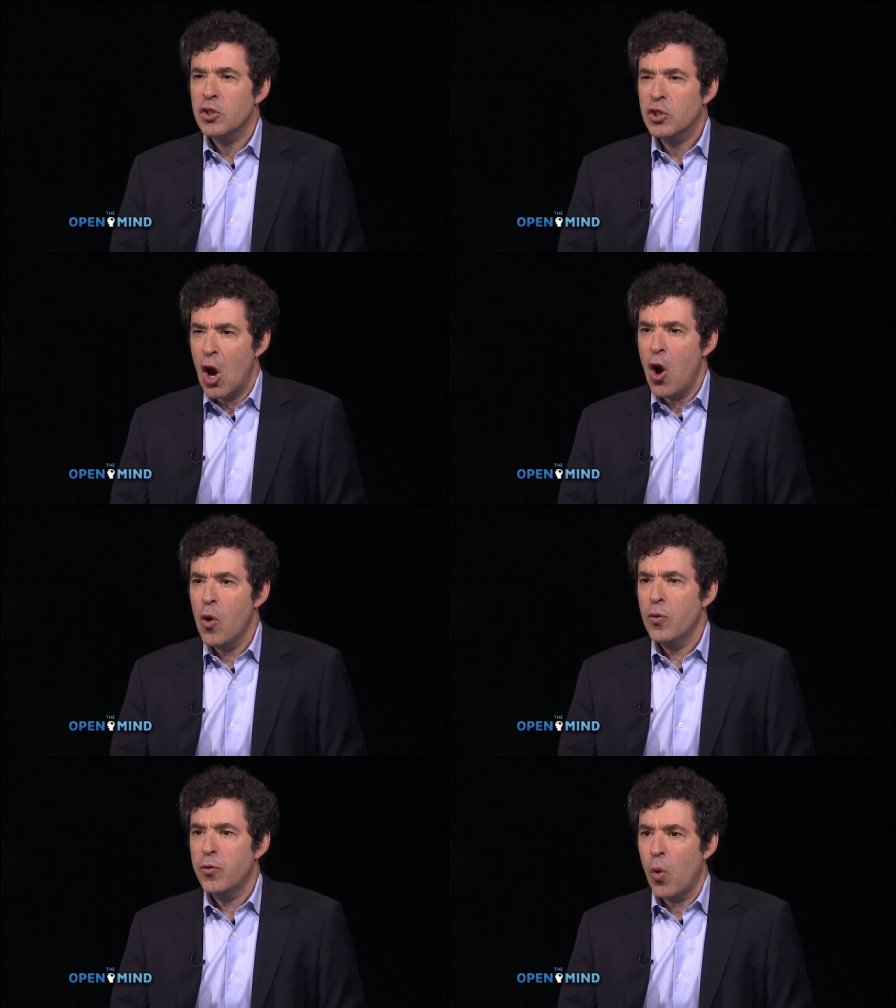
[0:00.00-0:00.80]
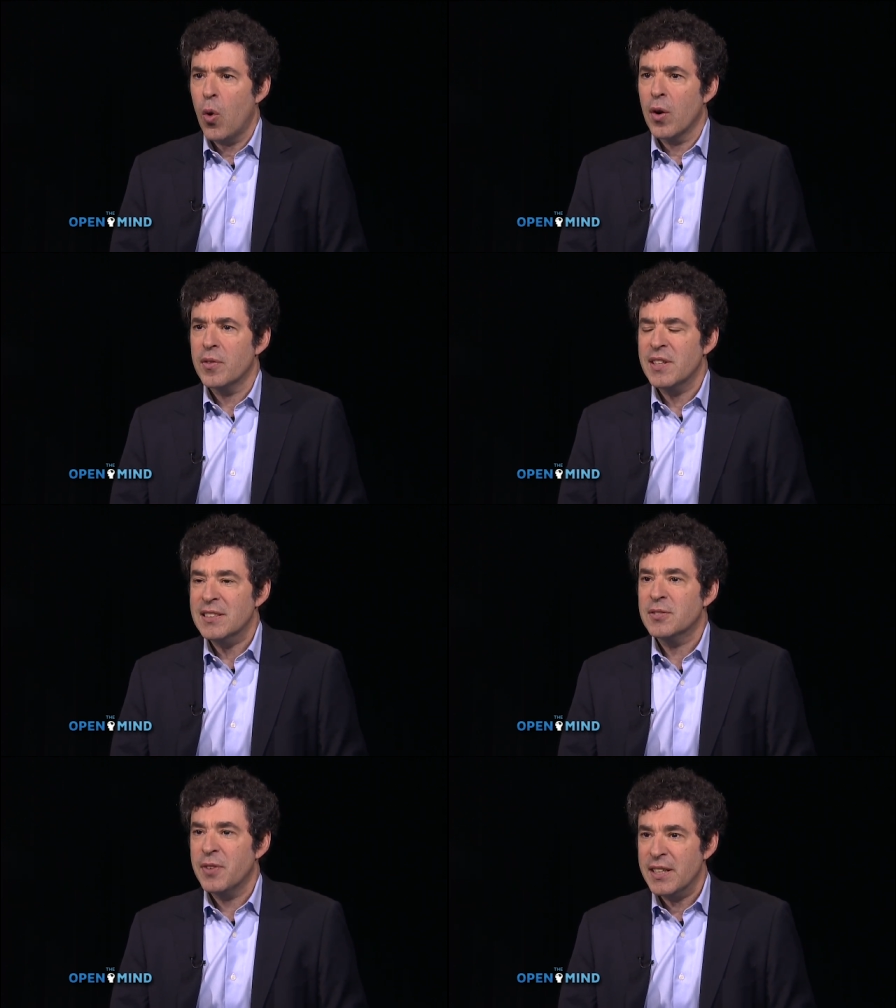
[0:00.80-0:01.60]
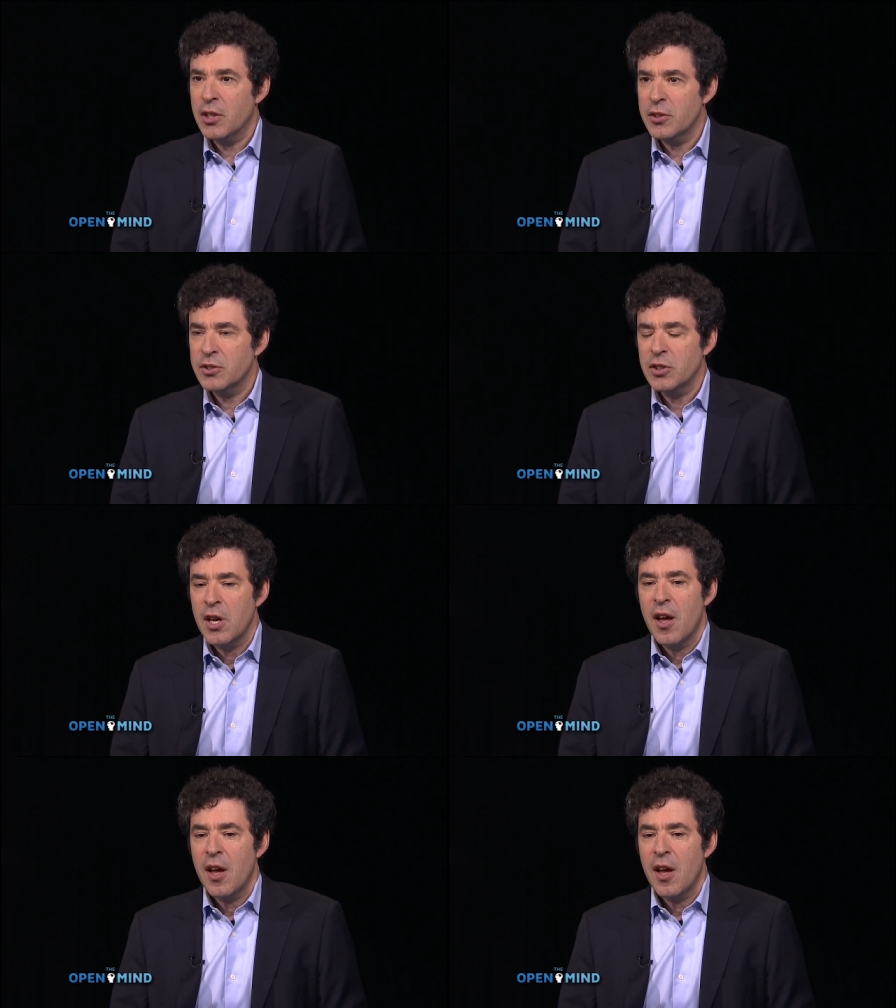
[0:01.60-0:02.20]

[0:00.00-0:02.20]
go for these figures,